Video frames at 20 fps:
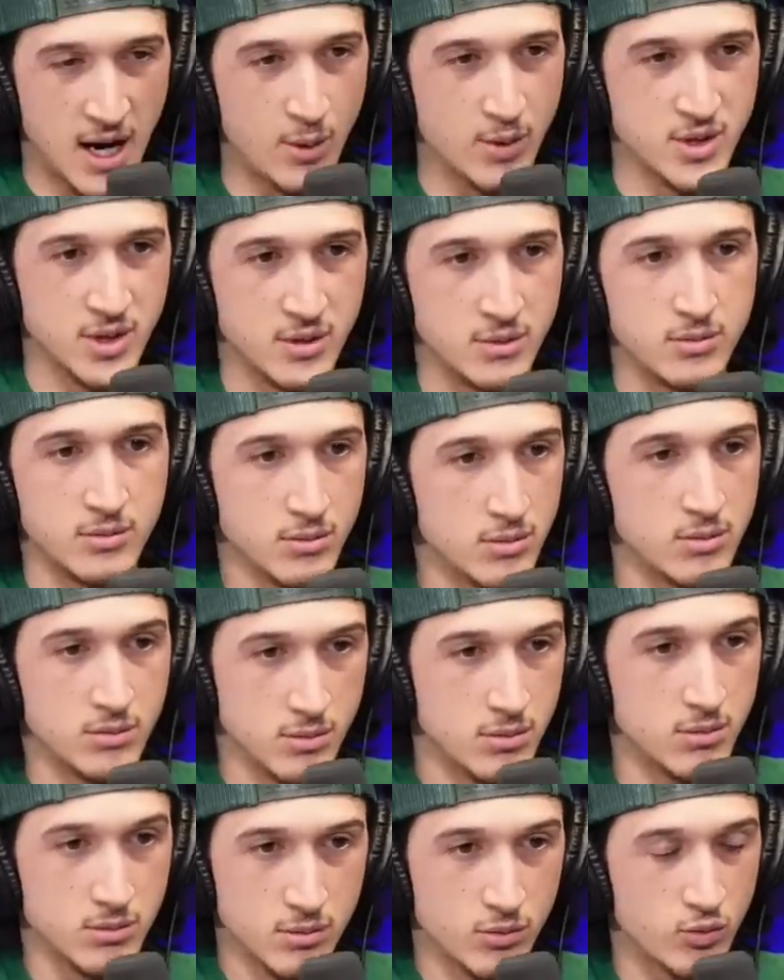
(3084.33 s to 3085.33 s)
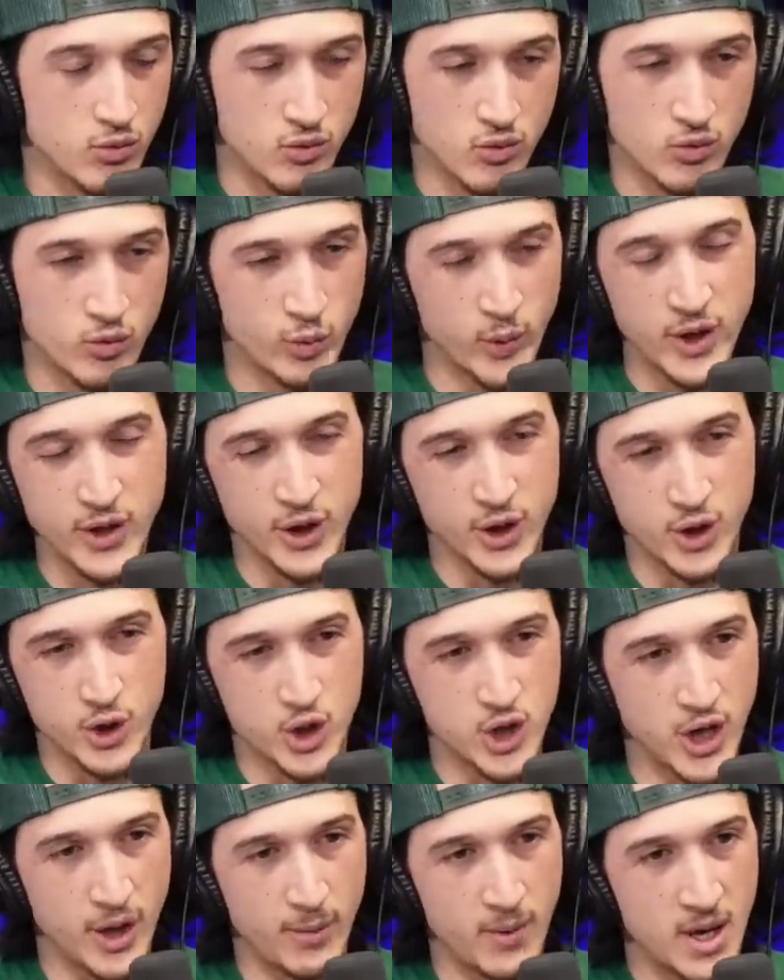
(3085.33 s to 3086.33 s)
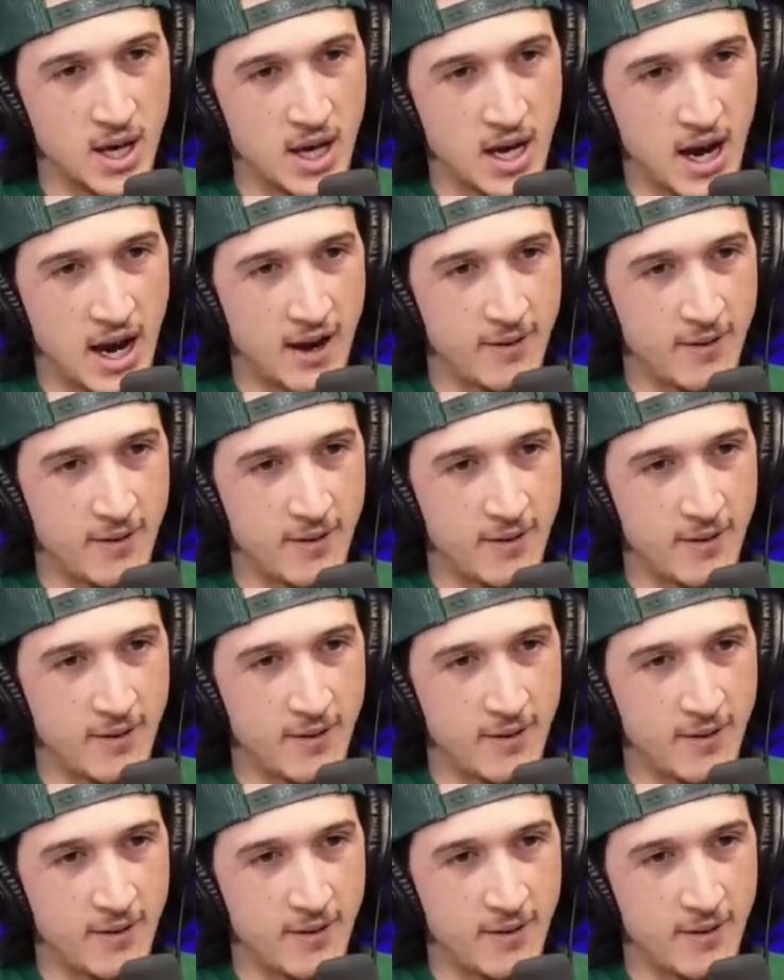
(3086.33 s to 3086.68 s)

I was in really good shape. You